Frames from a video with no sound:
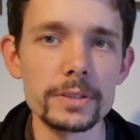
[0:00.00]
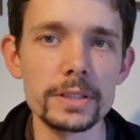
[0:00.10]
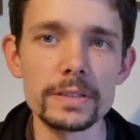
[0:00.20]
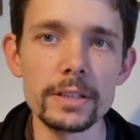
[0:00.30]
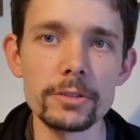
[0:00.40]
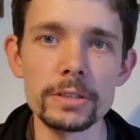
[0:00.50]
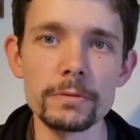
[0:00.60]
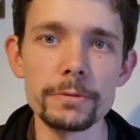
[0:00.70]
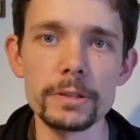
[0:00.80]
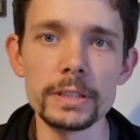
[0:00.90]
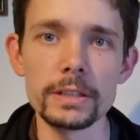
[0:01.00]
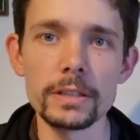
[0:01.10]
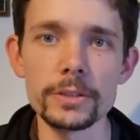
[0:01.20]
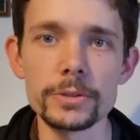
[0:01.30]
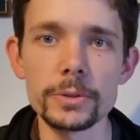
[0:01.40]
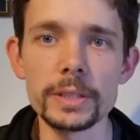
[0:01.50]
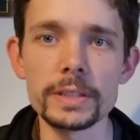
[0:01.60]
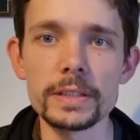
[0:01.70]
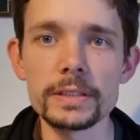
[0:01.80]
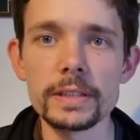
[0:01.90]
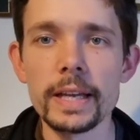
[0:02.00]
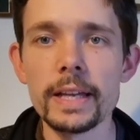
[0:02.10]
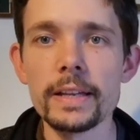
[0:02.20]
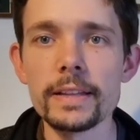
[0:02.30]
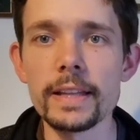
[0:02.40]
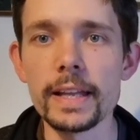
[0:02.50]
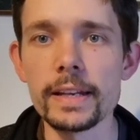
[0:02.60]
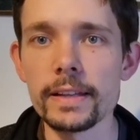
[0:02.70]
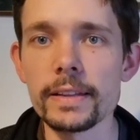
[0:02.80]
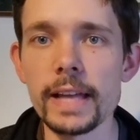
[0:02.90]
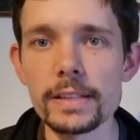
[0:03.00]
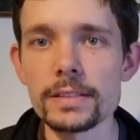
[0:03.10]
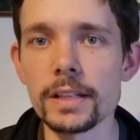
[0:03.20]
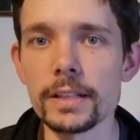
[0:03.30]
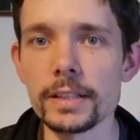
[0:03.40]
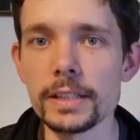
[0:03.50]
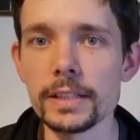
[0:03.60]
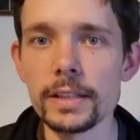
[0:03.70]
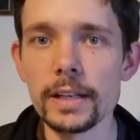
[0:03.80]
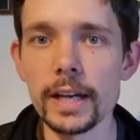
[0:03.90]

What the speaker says: sit on in fully enclosed creases, then that's certainly